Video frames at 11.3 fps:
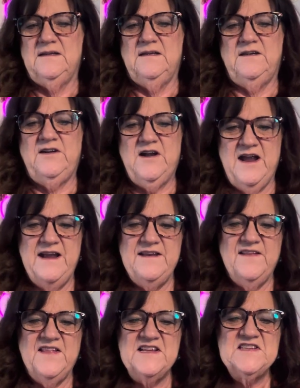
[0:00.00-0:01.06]
All right,
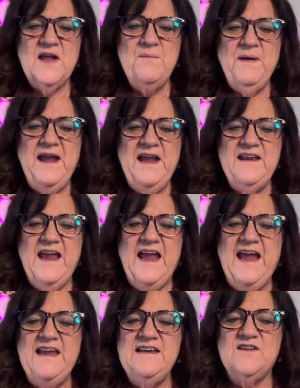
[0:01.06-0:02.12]
this I paid
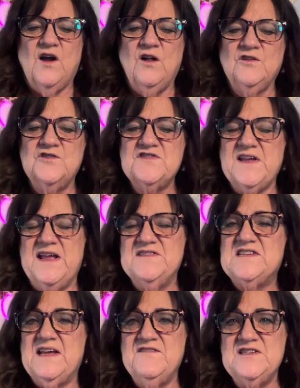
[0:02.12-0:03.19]

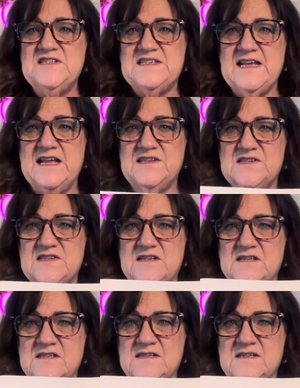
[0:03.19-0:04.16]
$8.07.